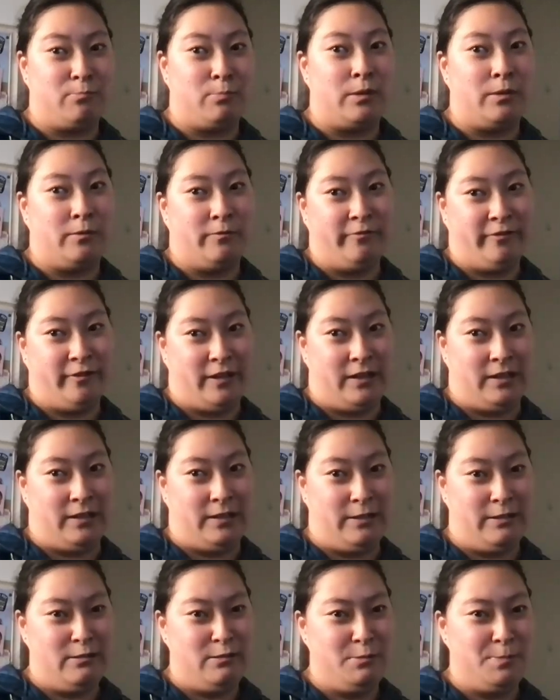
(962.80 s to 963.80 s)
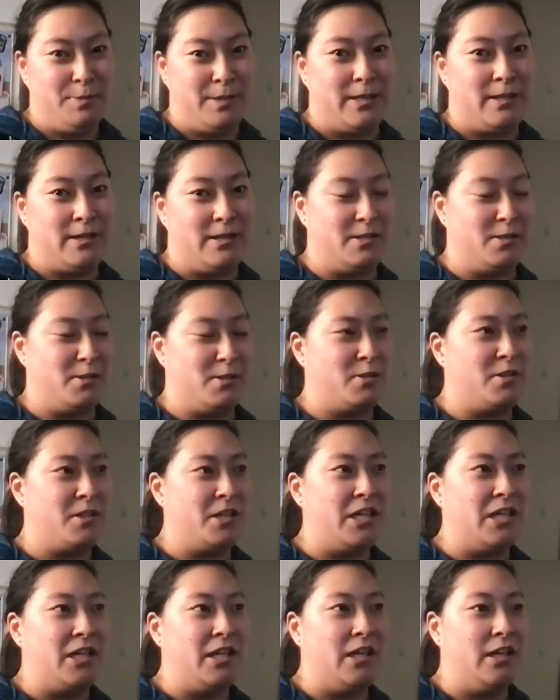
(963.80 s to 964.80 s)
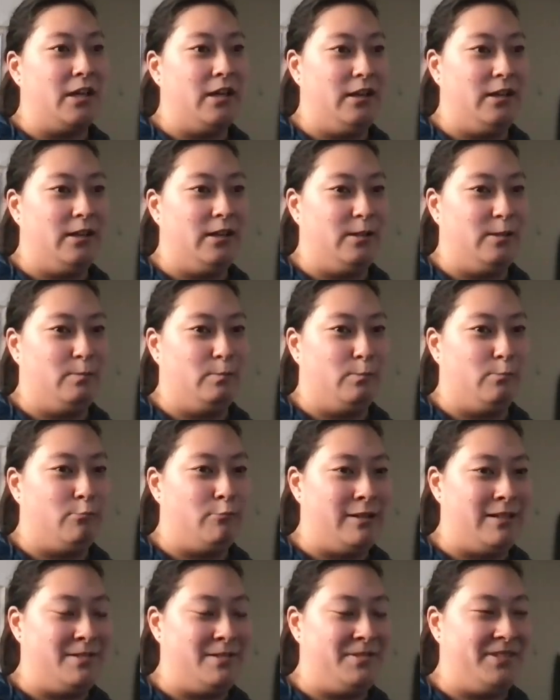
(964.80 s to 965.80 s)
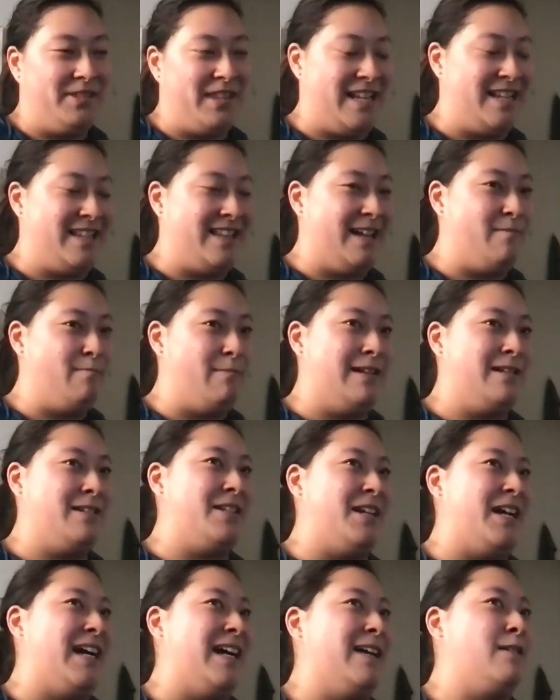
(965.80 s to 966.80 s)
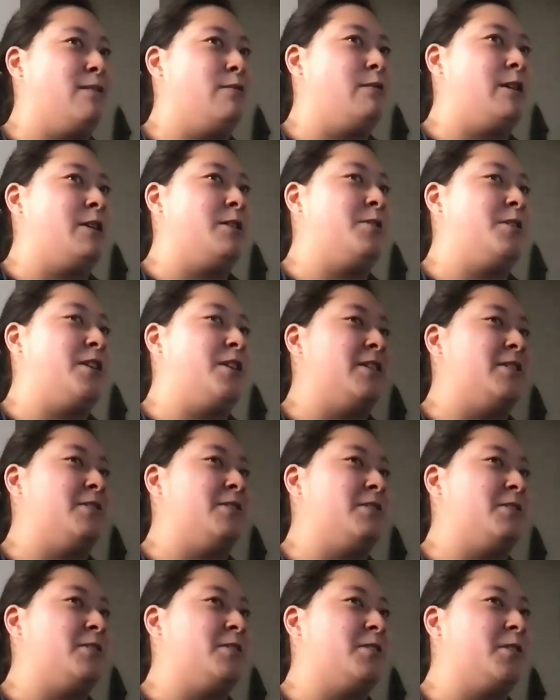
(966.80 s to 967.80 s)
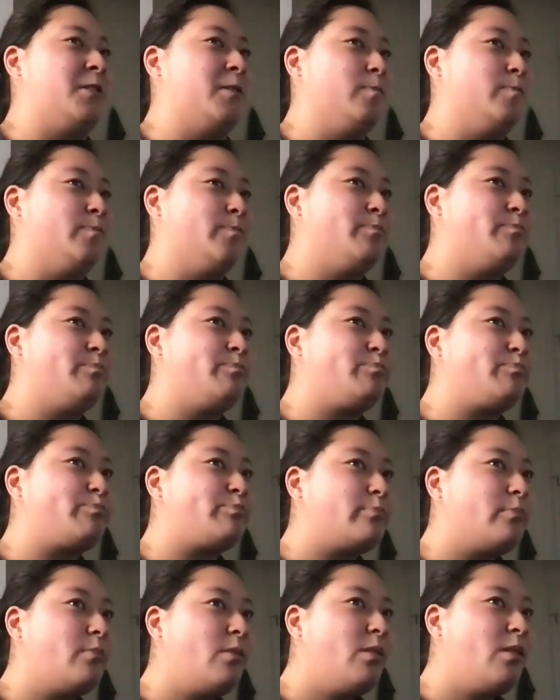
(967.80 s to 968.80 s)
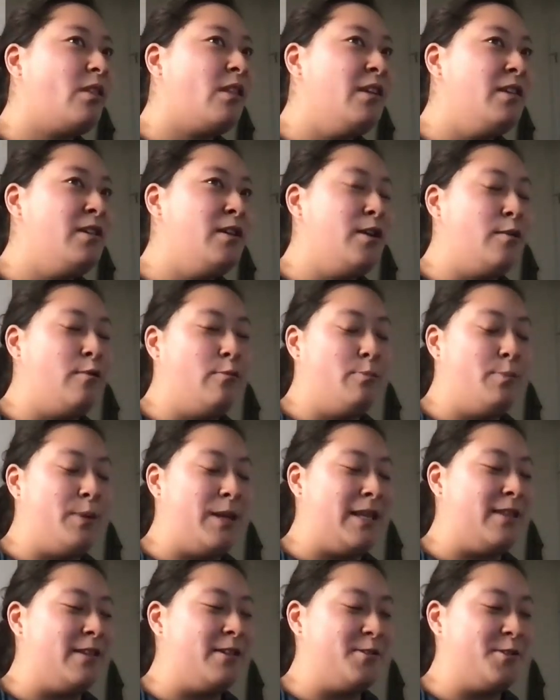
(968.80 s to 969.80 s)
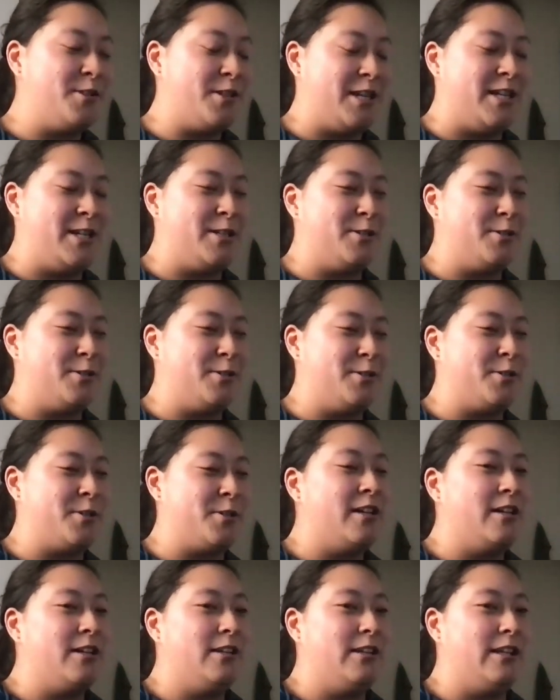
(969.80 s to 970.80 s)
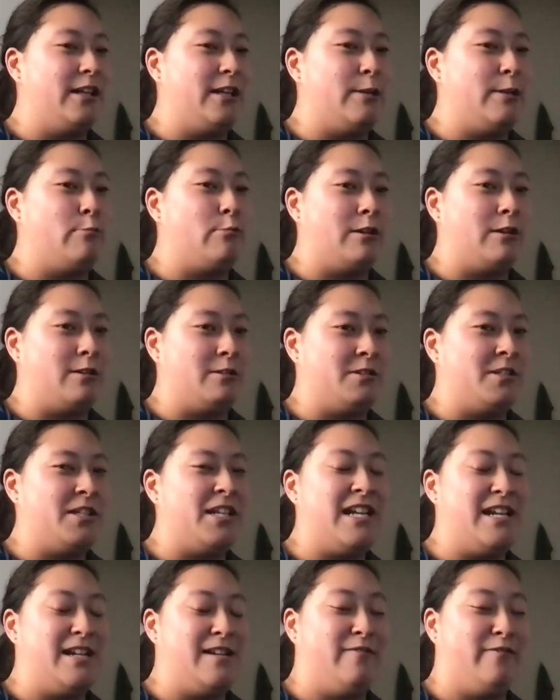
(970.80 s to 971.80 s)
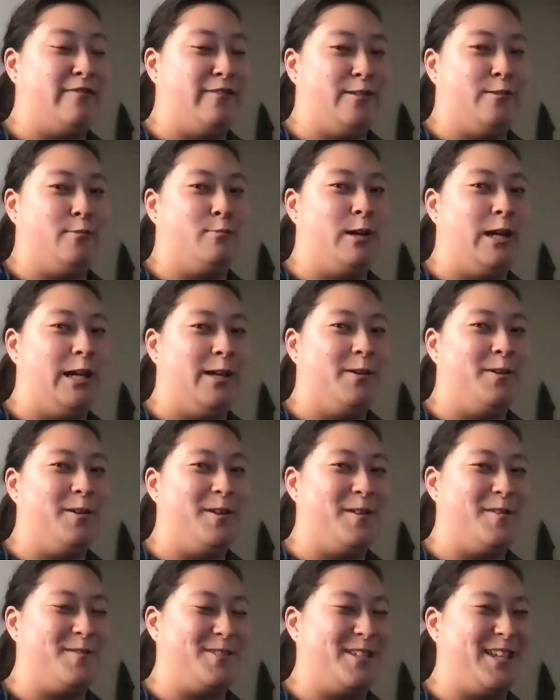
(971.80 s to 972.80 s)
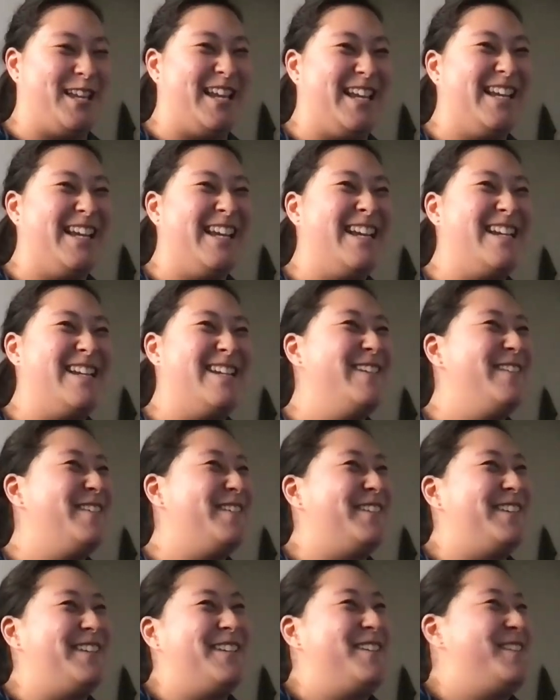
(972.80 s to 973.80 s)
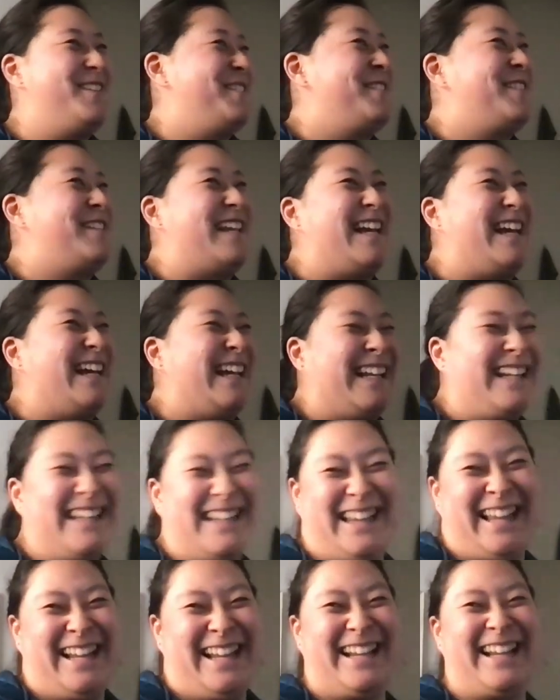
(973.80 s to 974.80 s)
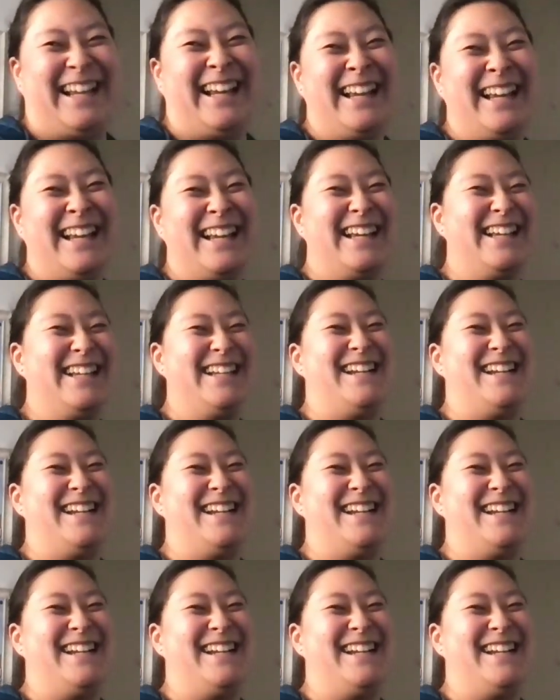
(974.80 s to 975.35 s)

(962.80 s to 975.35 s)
but for others, because um, one thing that my dad always says is, you know, be the change that you want to see. And for a while, I was like, you don't understand. Like,